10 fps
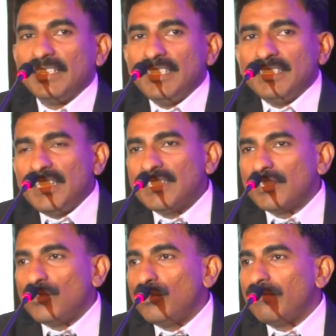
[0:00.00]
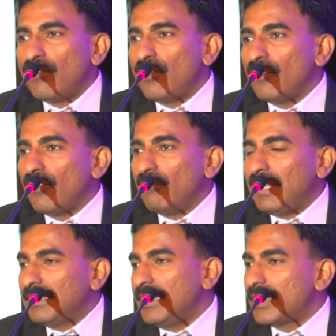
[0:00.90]
This is a new form of
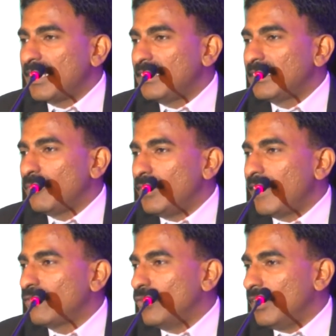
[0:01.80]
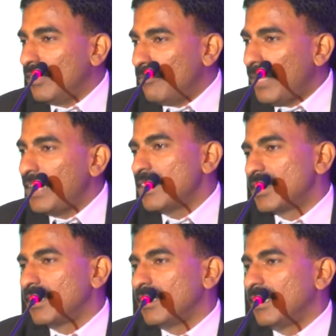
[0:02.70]
multi-channel that we have to
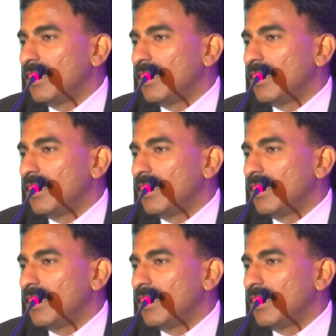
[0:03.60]
manage.